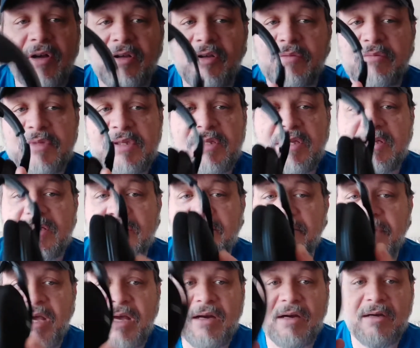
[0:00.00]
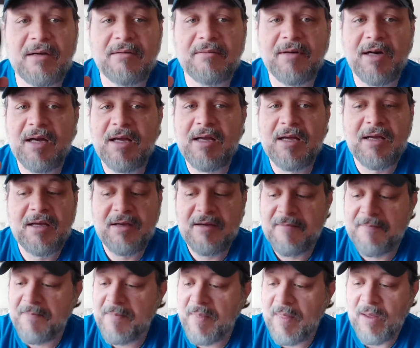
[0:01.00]
volumes, doesn't matter.
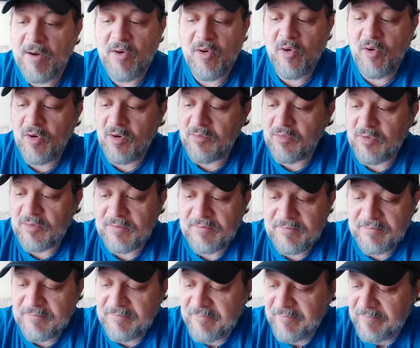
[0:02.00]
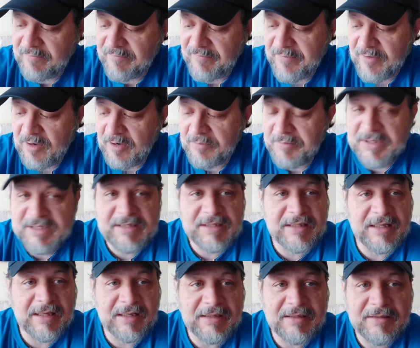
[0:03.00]
Horrible. Very
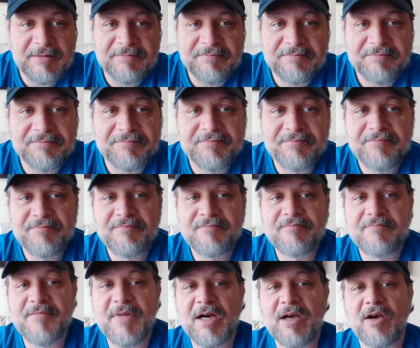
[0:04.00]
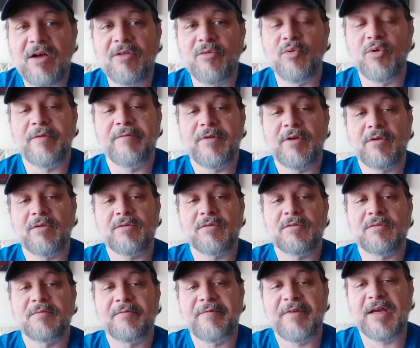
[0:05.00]
misled by all the
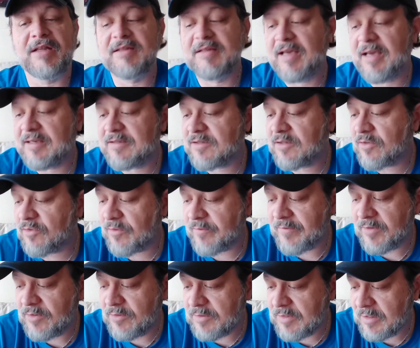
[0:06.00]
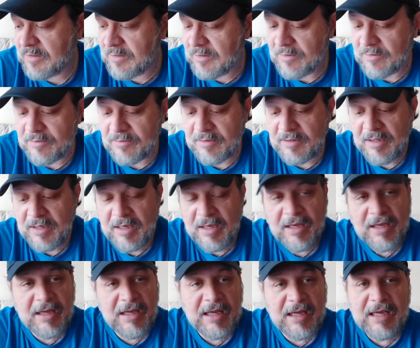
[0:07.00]
reviews. Fantastic reviews on those.
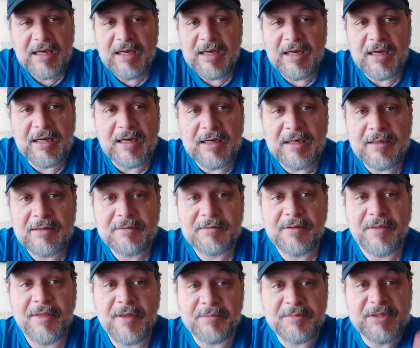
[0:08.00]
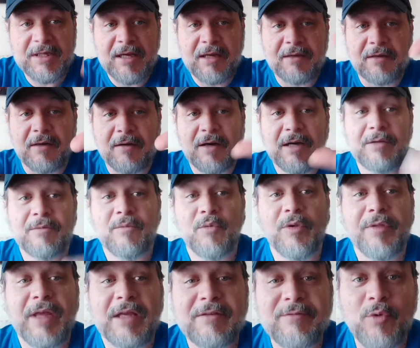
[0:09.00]
Thumbs down. All right.
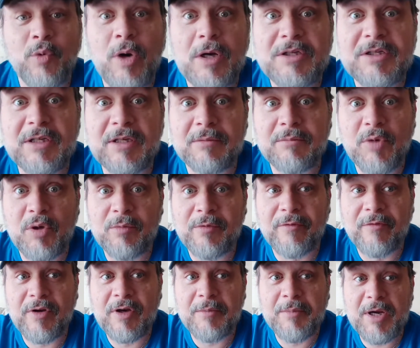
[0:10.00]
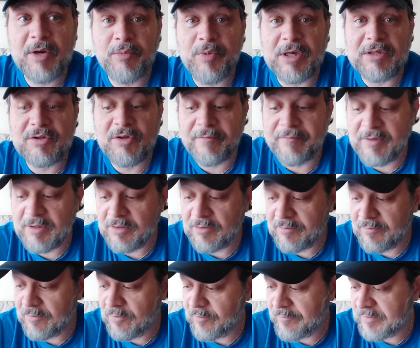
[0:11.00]
Well, thanks for watching Mobile Freedom Enterprise.
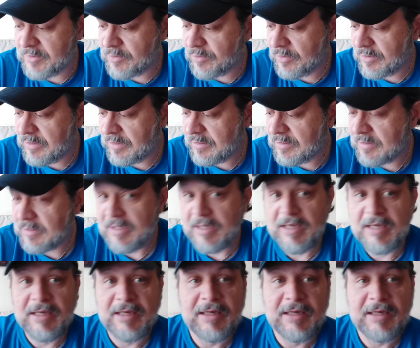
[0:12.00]
Hopefully you've enjoyed this.